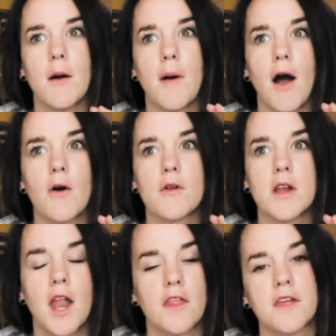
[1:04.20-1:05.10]
about
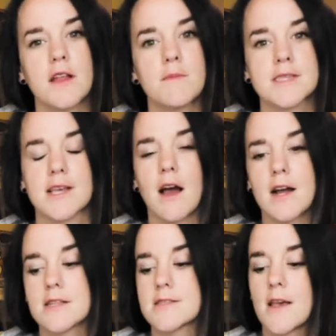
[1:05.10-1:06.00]
nothing
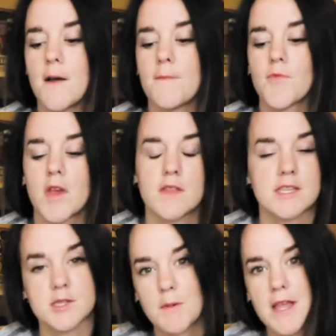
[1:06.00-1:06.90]
besides the
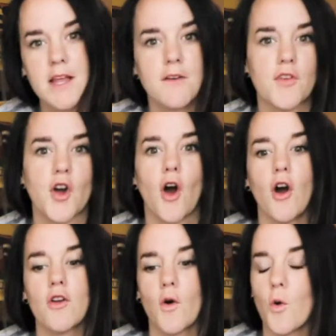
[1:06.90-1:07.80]
speed of the
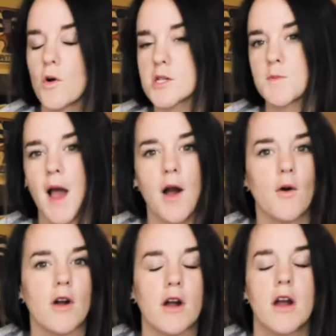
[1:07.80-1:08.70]
car, the
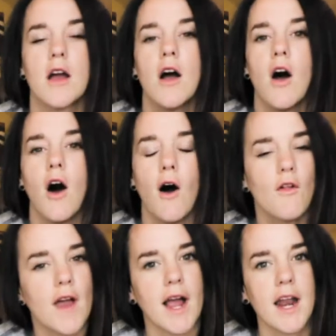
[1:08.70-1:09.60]
horsepower,
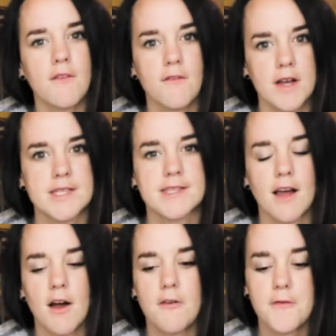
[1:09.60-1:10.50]
all that kind of fun
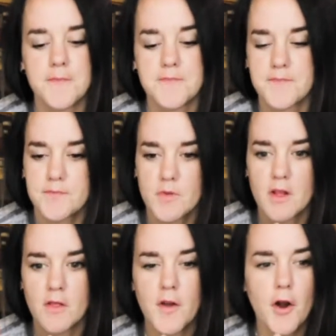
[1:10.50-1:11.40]
stuff.
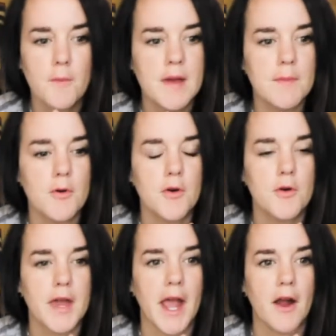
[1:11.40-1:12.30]
There are people
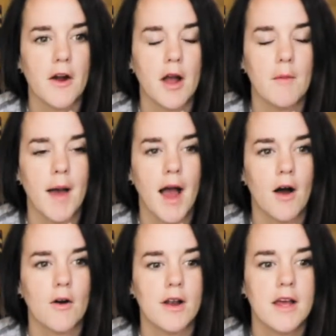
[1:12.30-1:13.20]
who care
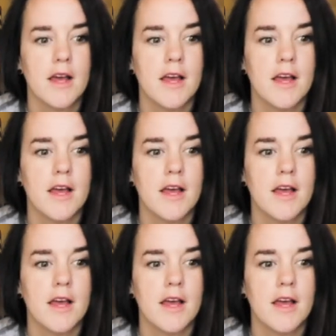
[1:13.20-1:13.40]
about